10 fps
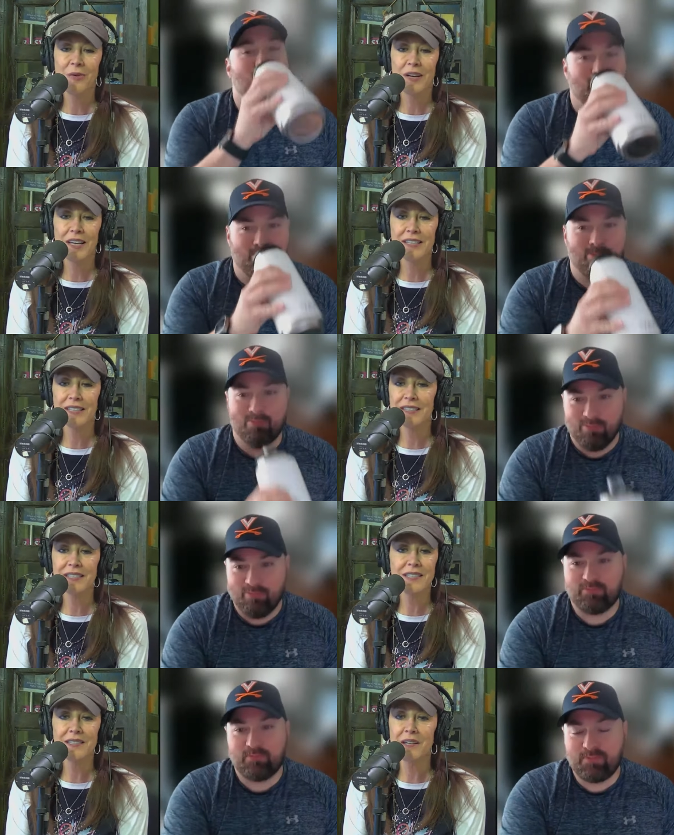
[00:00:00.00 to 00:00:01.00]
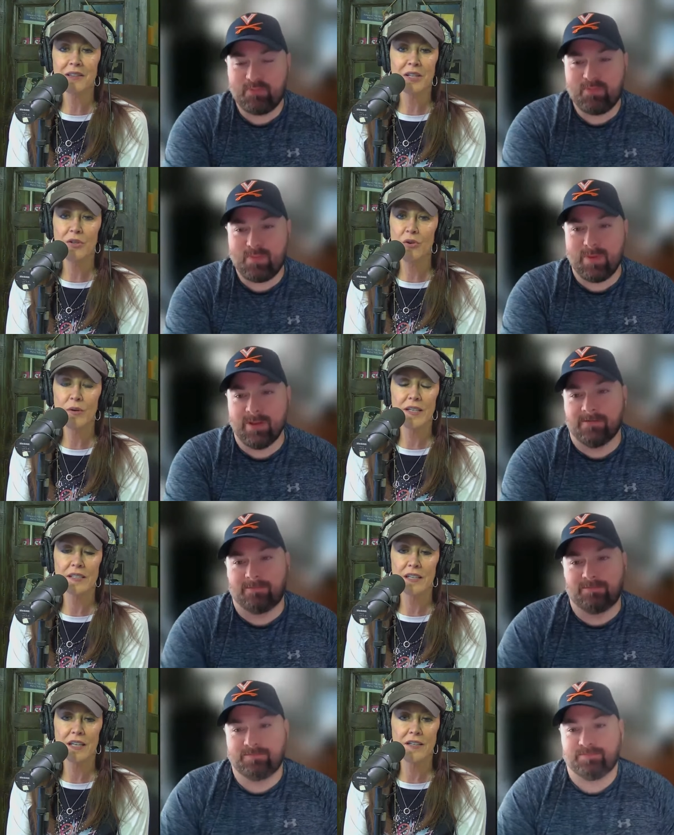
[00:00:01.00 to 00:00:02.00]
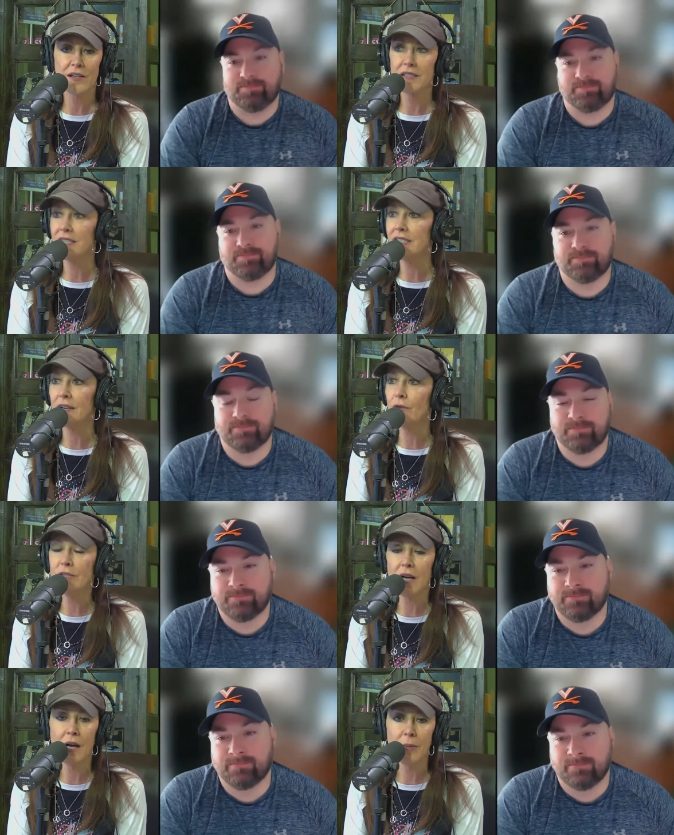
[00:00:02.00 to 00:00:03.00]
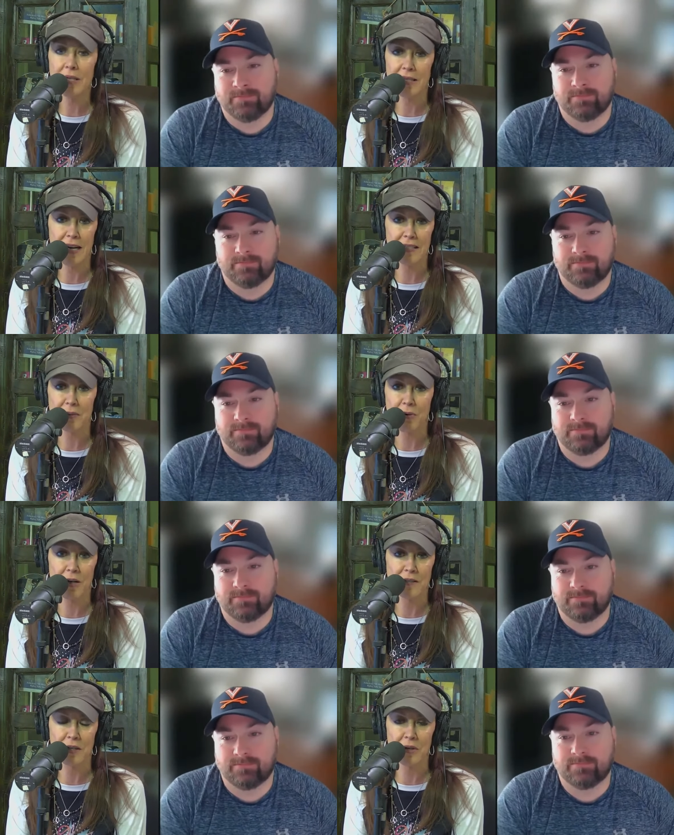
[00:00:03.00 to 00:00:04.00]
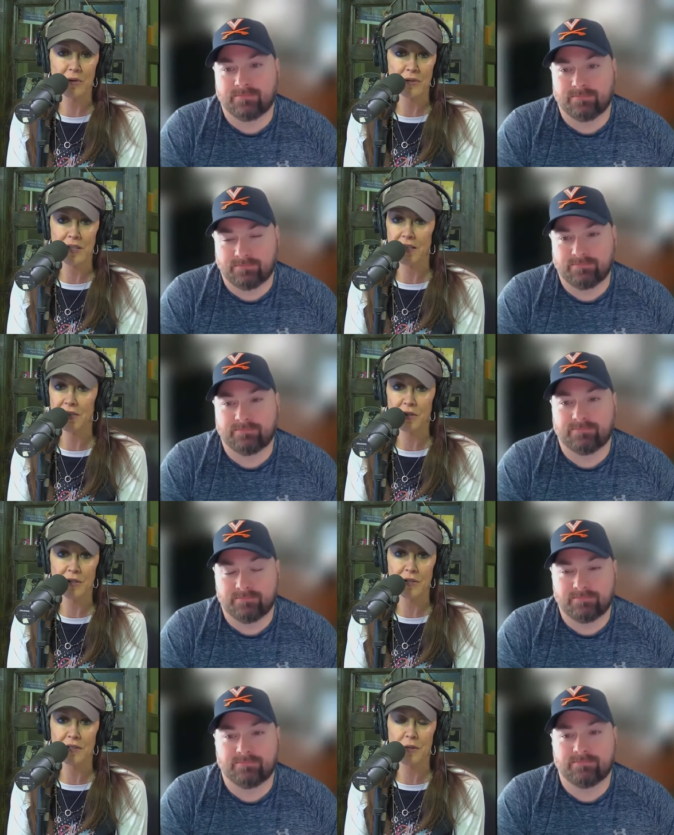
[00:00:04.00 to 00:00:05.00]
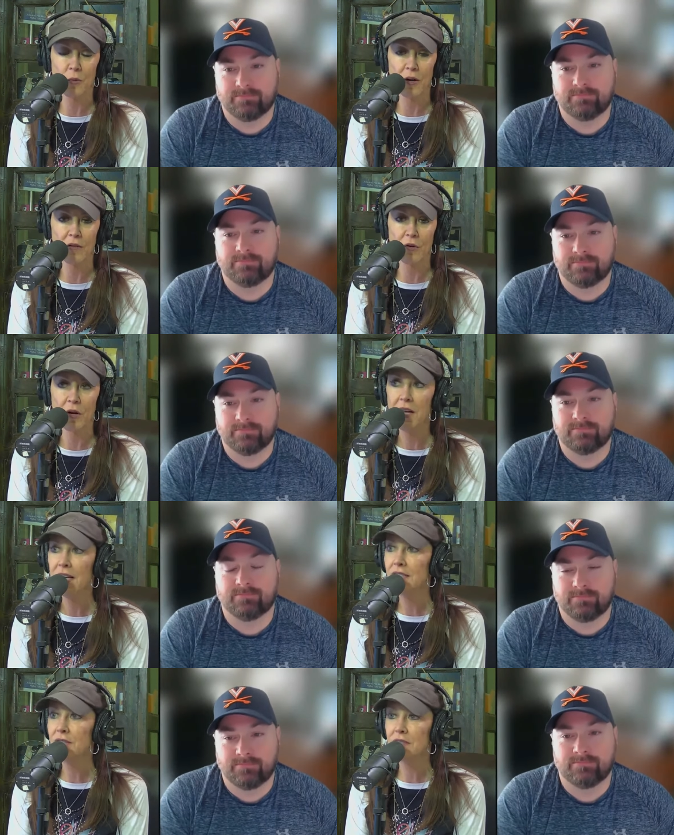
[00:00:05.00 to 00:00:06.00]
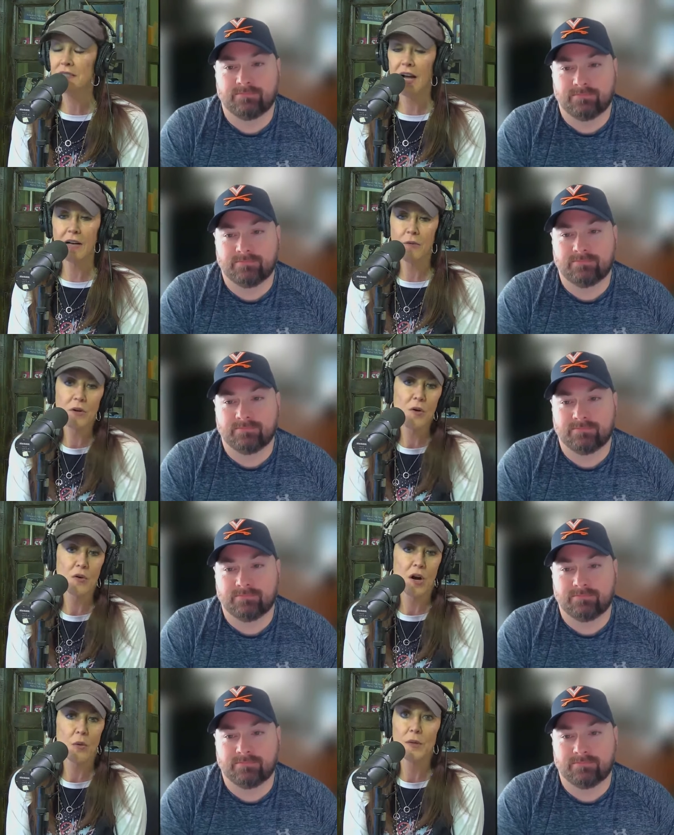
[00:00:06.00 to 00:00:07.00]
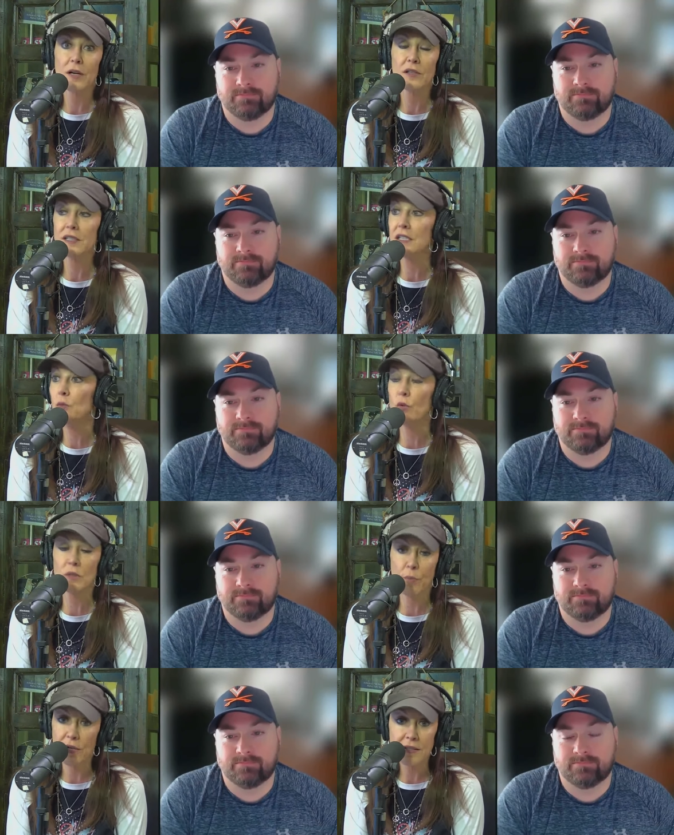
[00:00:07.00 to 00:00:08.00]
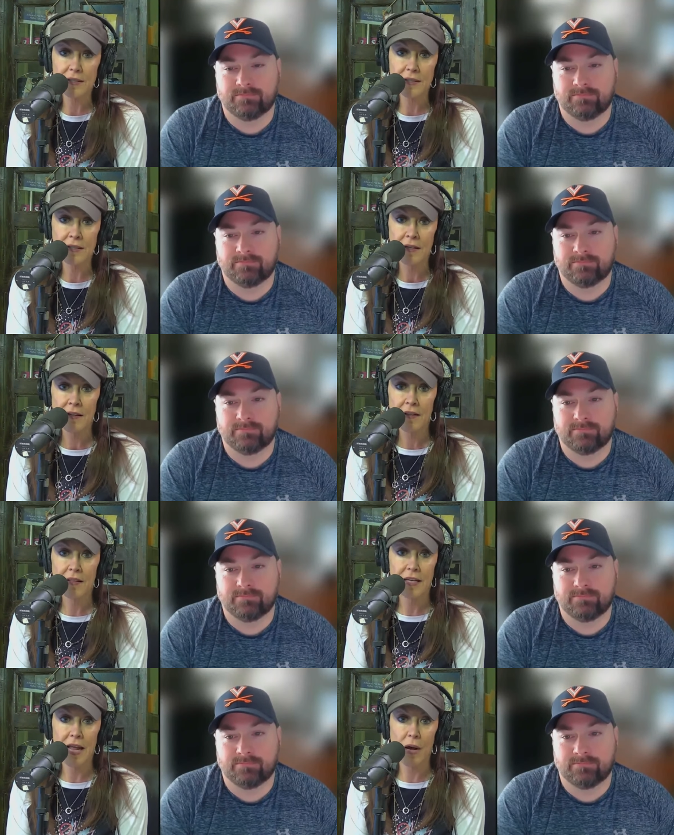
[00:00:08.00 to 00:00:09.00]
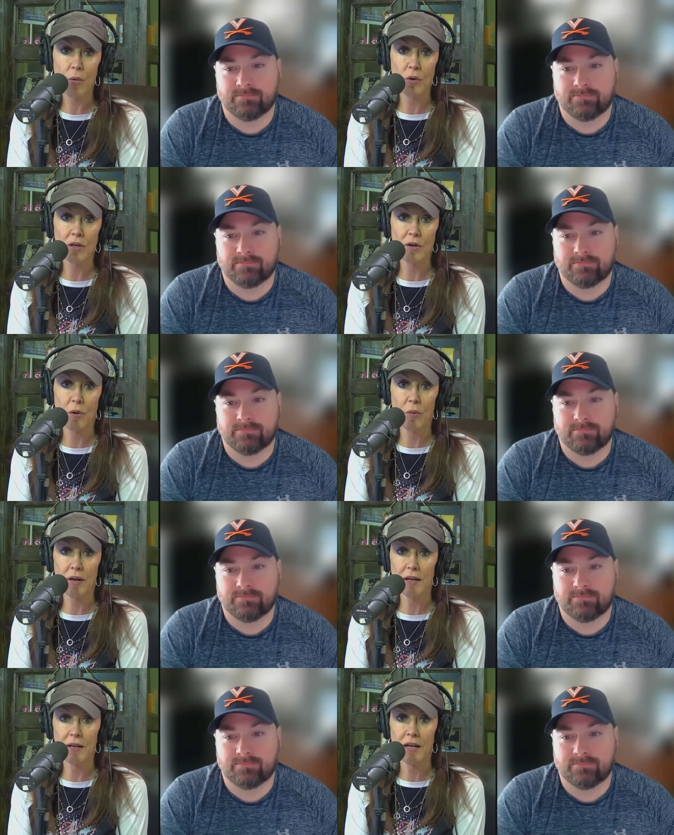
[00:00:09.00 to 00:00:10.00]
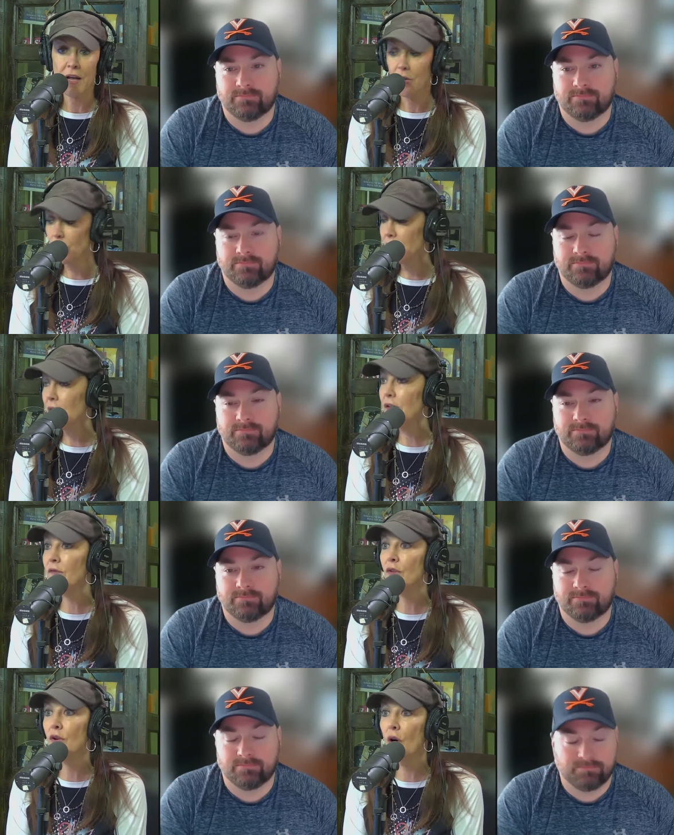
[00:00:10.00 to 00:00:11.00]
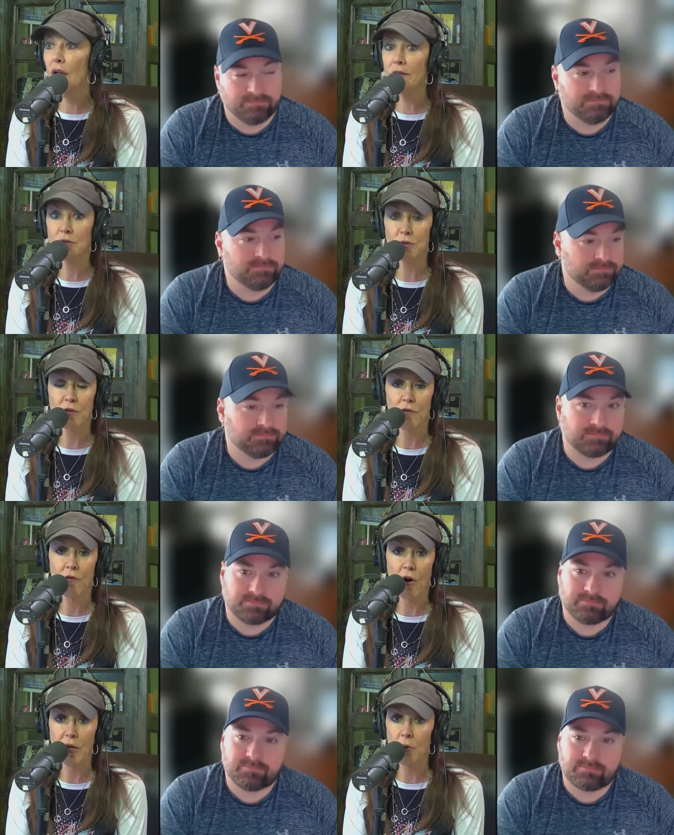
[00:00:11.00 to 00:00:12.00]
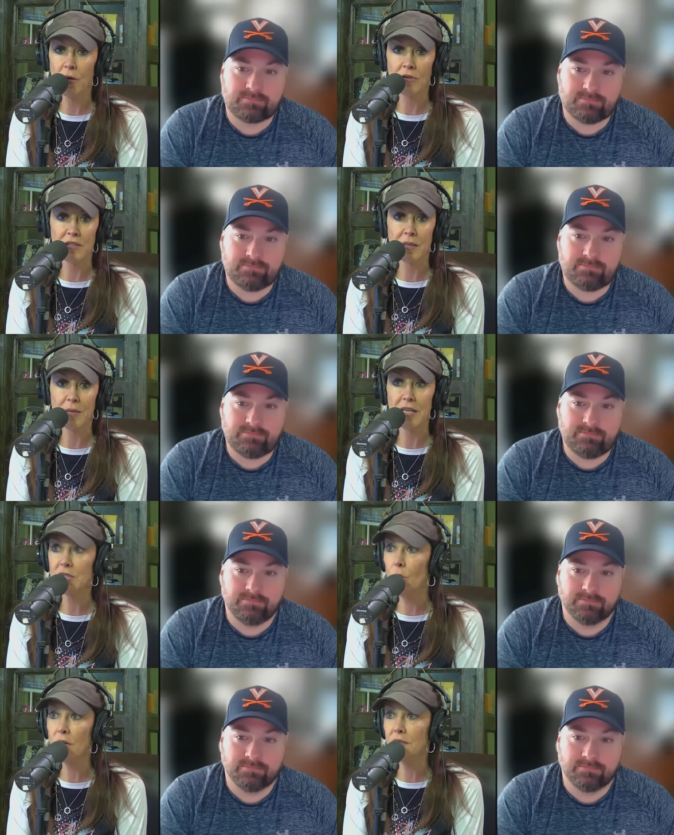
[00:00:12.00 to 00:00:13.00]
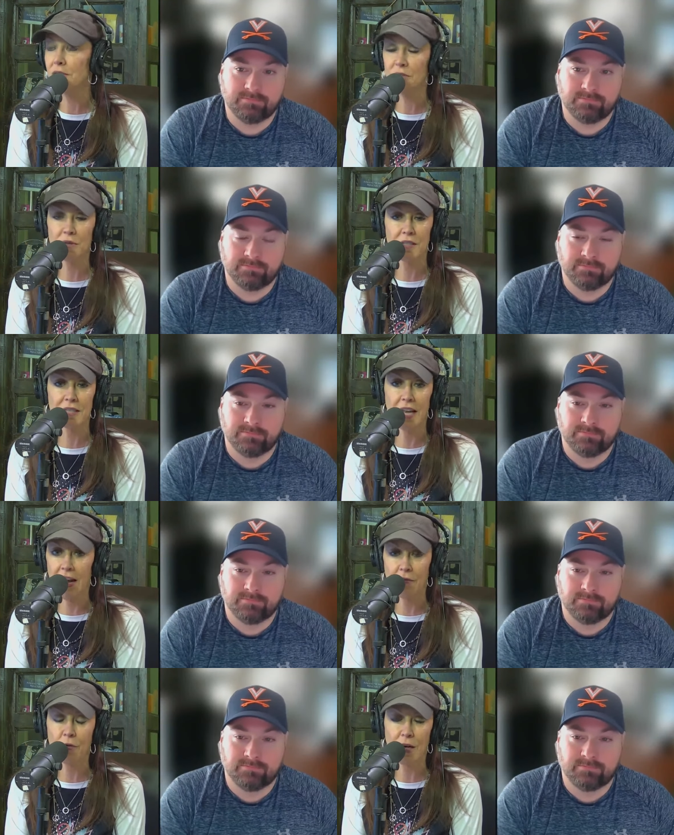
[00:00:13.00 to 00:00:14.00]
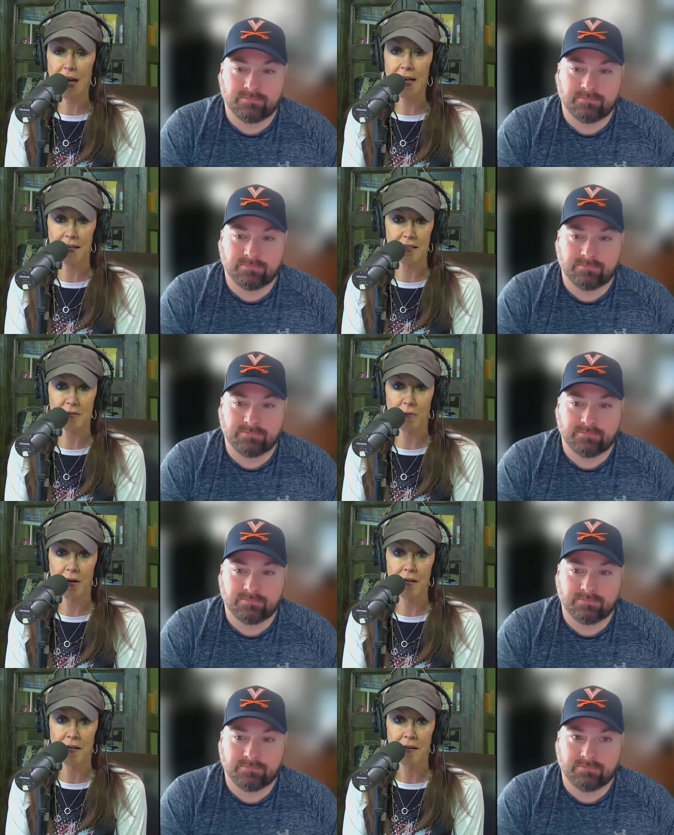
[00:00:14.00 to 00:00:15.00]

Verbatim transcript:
Speaker 1: he said this is nothing new. He's he does this every time he attacks the prosecutors and the judges and whatever. It's just I don't know, Karl, because he's was president. That now you know, eh, eh, look at how they've gone after Fani Willis. I mean, he's going to do this in every case, right?